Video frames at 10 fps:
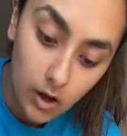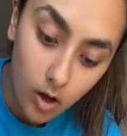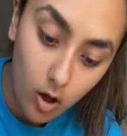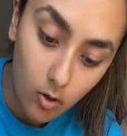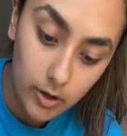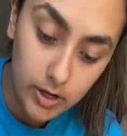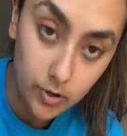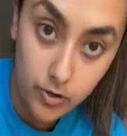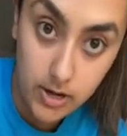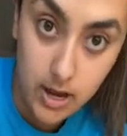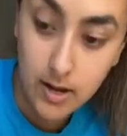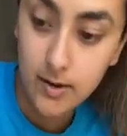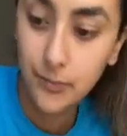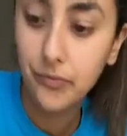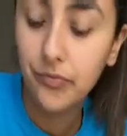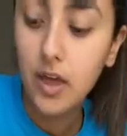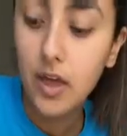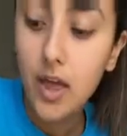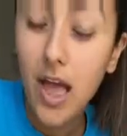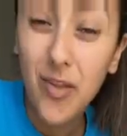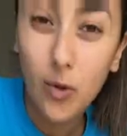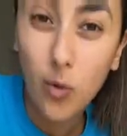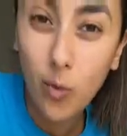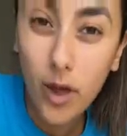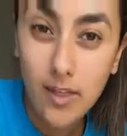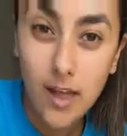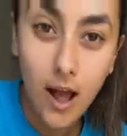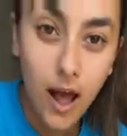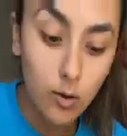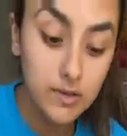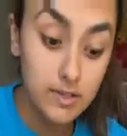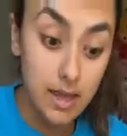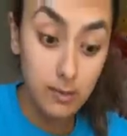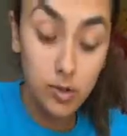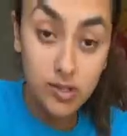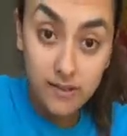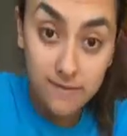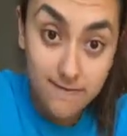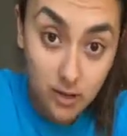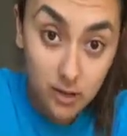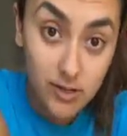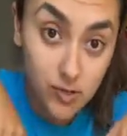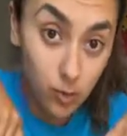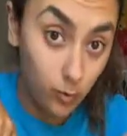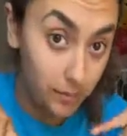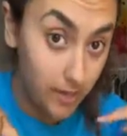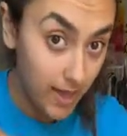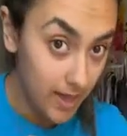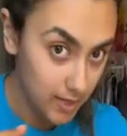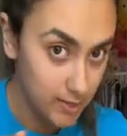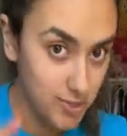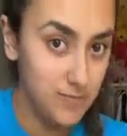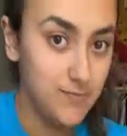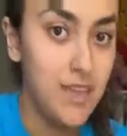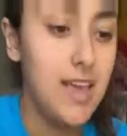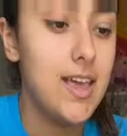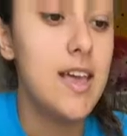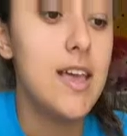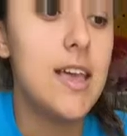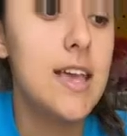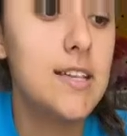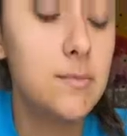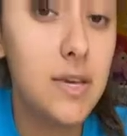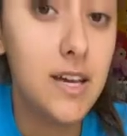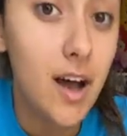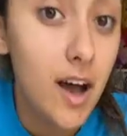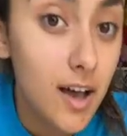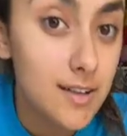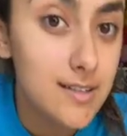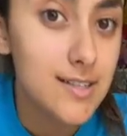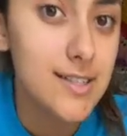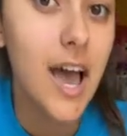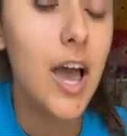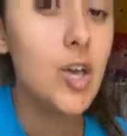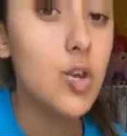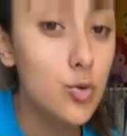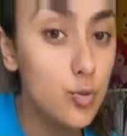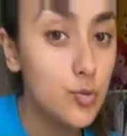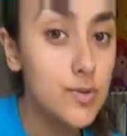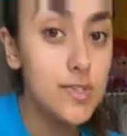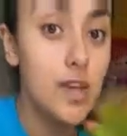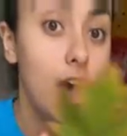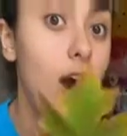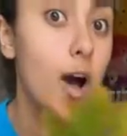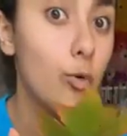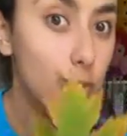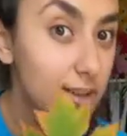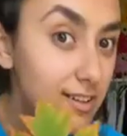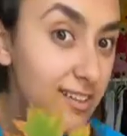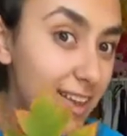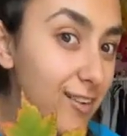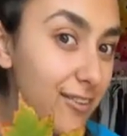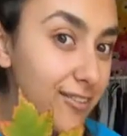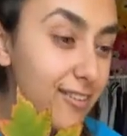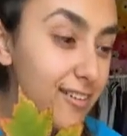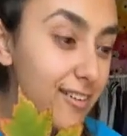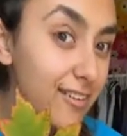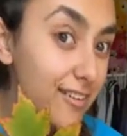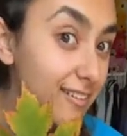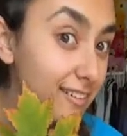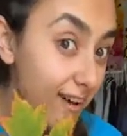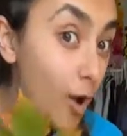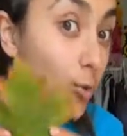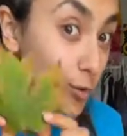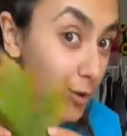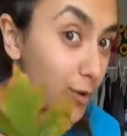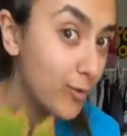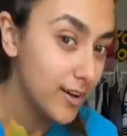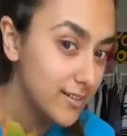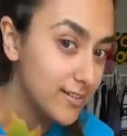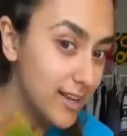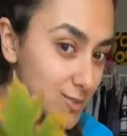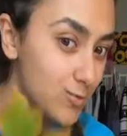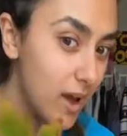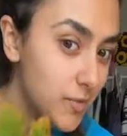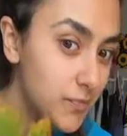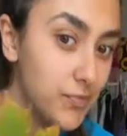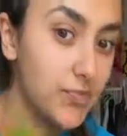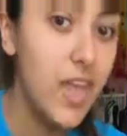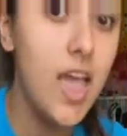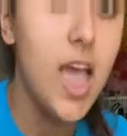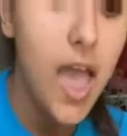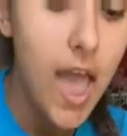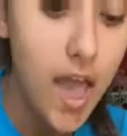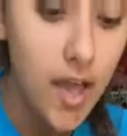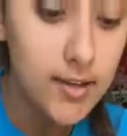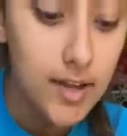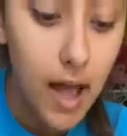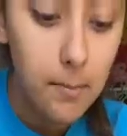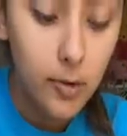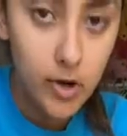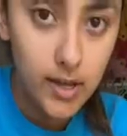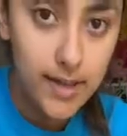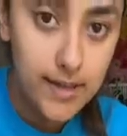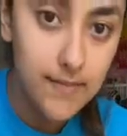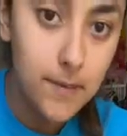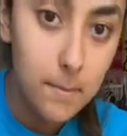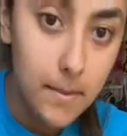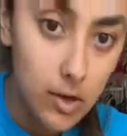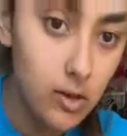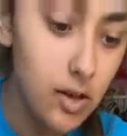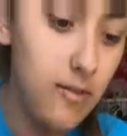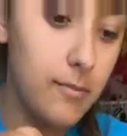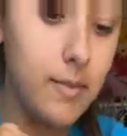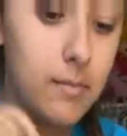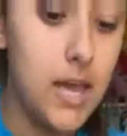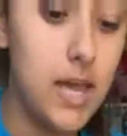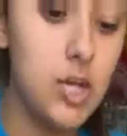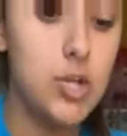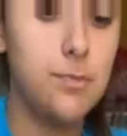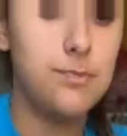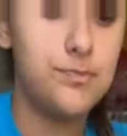I already created. And the way that I was able to fill this whole page is because I used a real leaf, a real one, that's right, and I put it in the middle of my page.